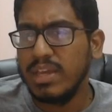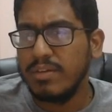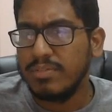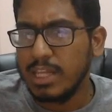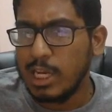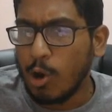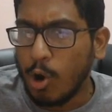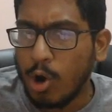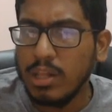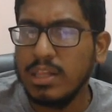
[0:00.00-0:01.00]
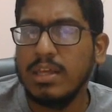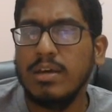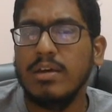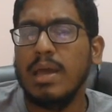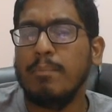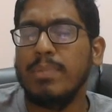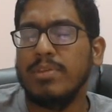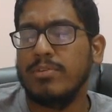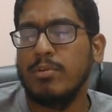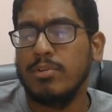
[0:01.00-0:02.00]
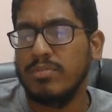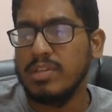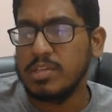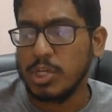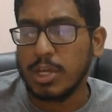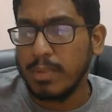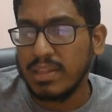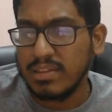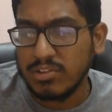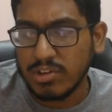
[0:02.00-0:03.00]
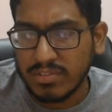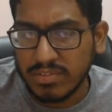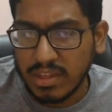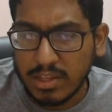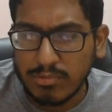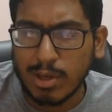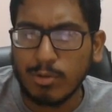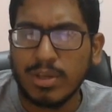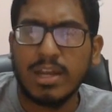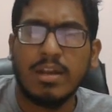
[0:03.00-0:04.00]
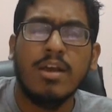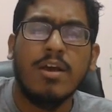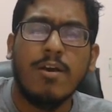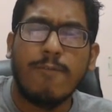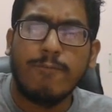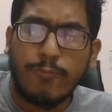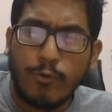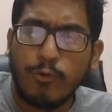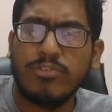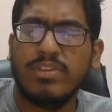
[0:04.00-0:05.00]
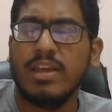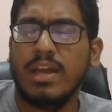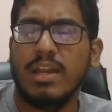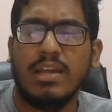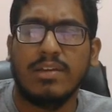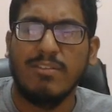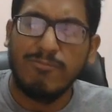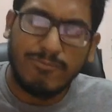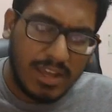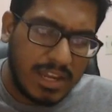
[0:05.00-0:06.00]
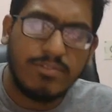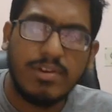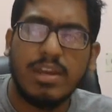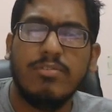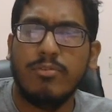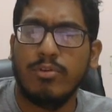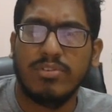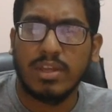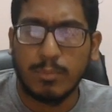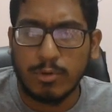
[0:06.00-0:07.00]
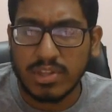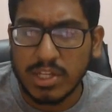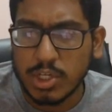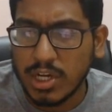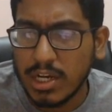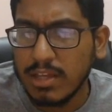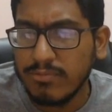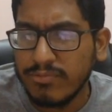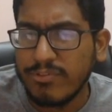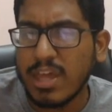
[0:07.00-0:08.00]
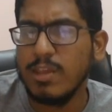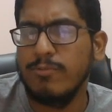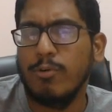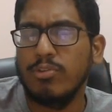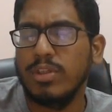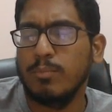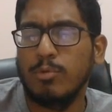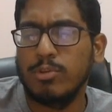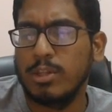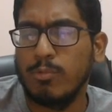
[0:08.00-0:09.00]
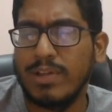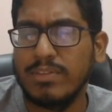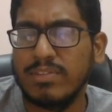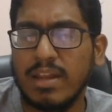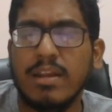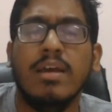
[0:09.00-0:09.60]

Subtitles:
seen in all the episodes of this Checkmate in Chess series, we are looking at forcing ideas and very, very forcing moves, and generally very forcing moves are the ones that